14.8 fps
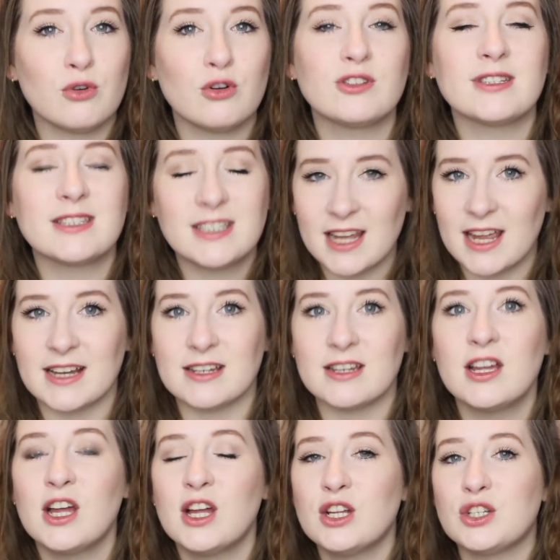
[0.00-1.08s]
bronze tint
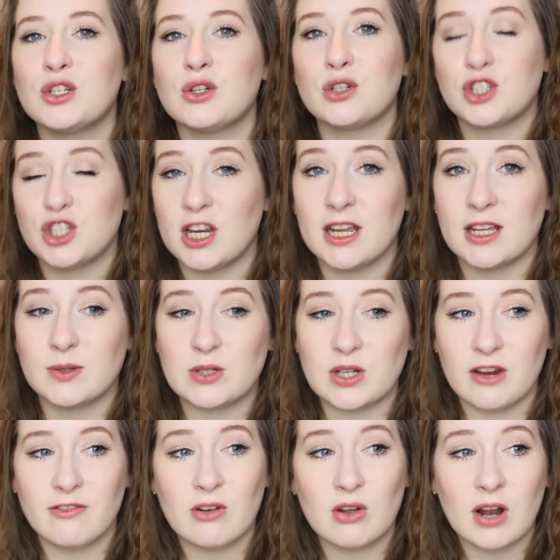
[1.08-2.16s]
to your cheeks, which
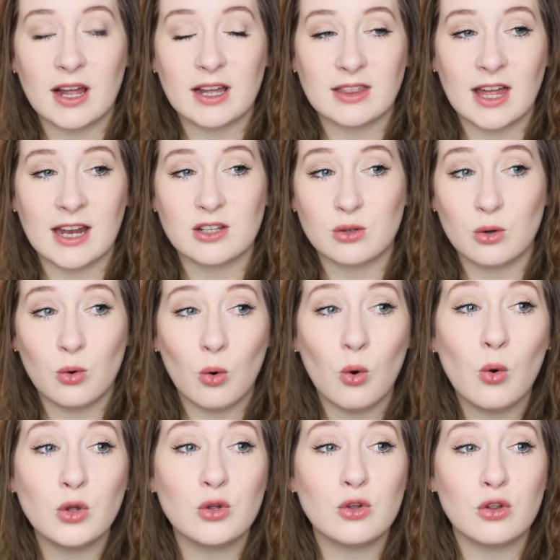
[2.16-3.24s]
I feel like that is
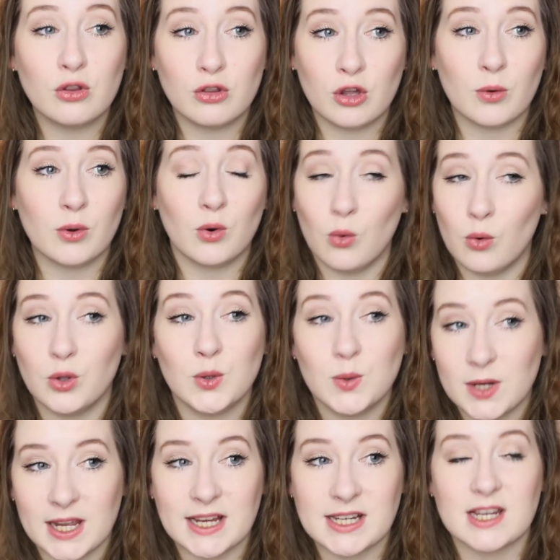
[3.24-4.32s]
all you should do and all you
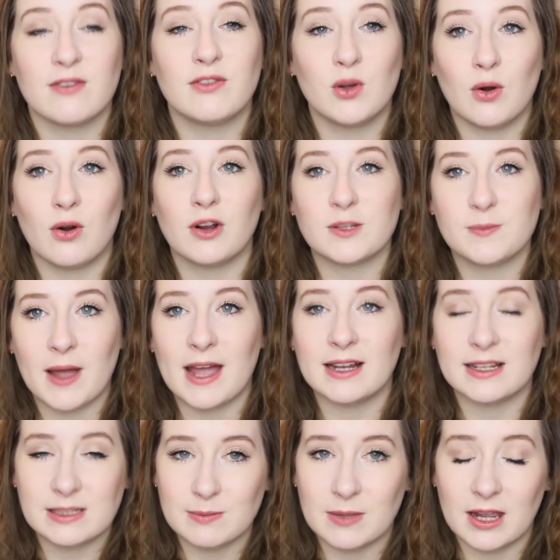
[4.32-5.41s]
need if you are as
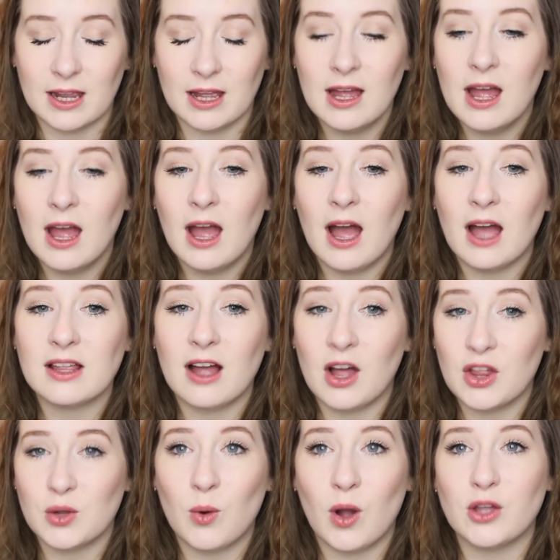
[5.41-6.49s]
pale as me.
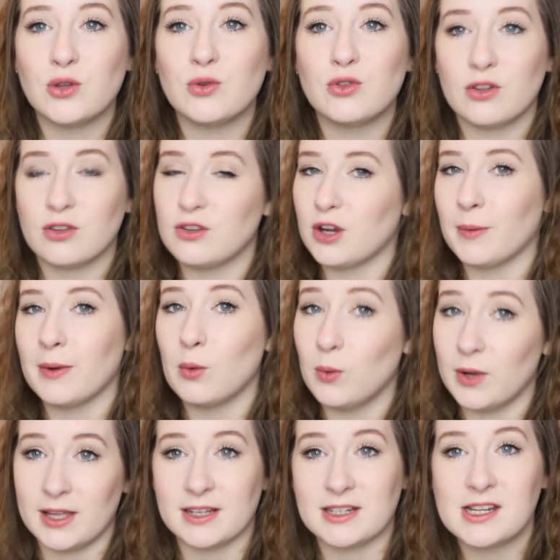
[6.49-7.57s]
Otherwise you just look a bit
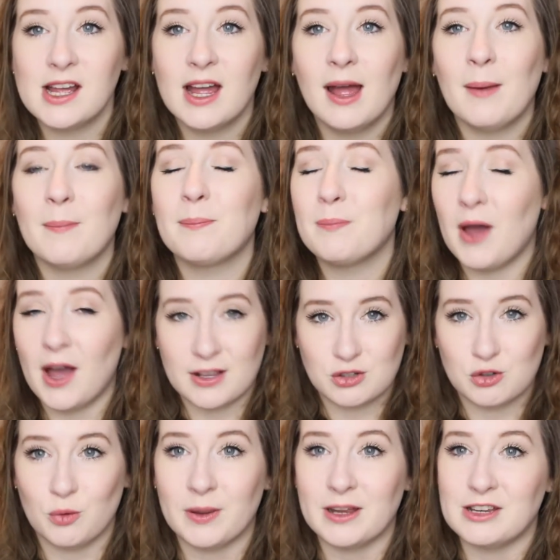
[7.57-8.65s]
weird.
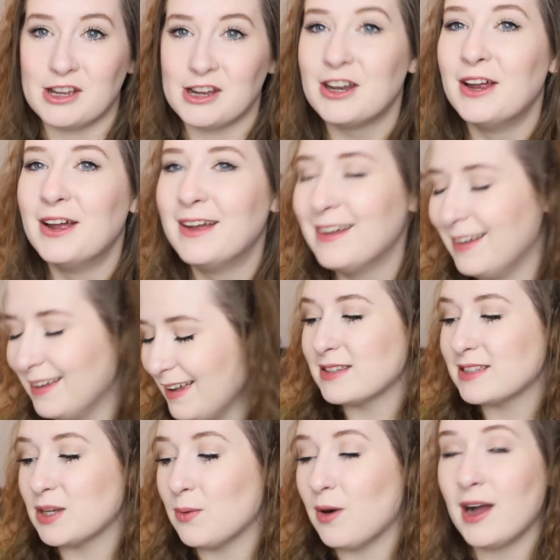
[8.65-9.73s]
Personal opinion.
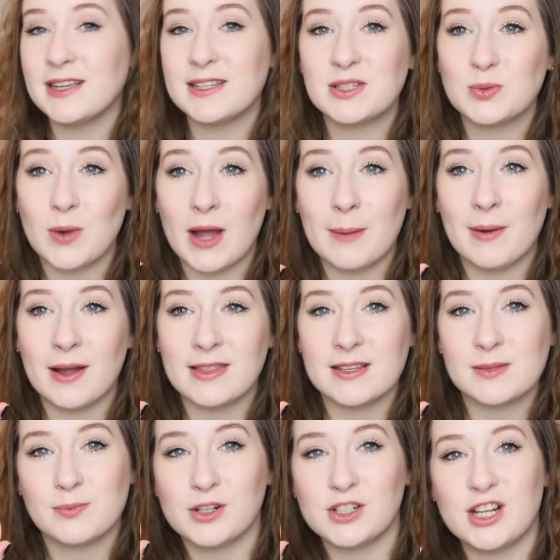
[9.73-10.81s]
So I swear by
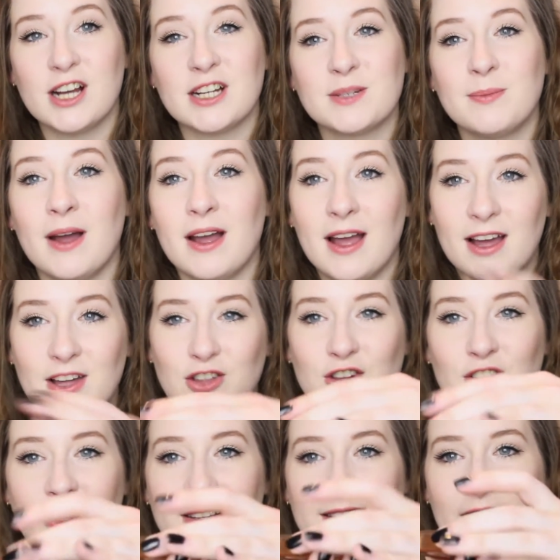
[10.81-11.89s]
this product, but as
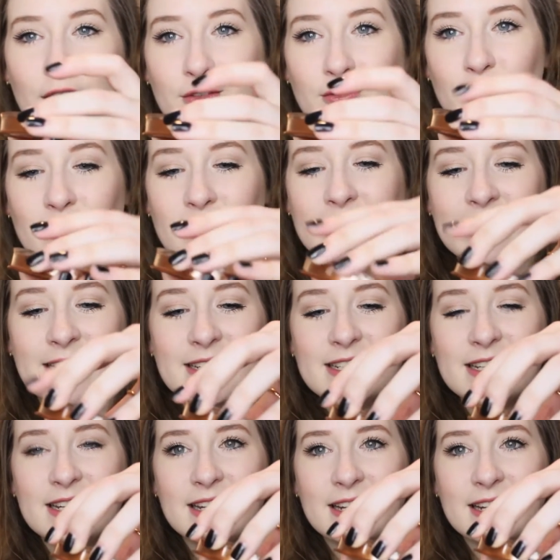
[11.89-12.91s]
you can tell from the lid,